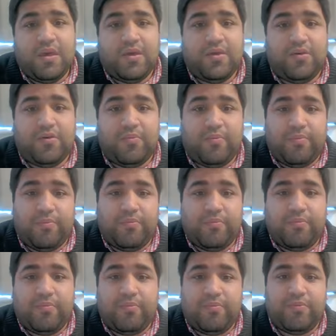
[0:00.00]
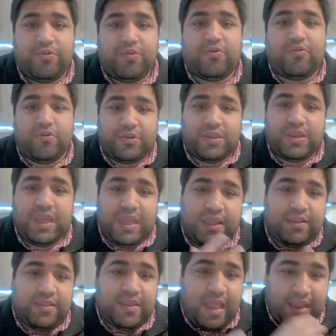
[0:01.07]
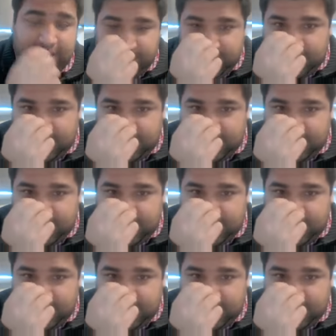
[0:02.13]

you you could take that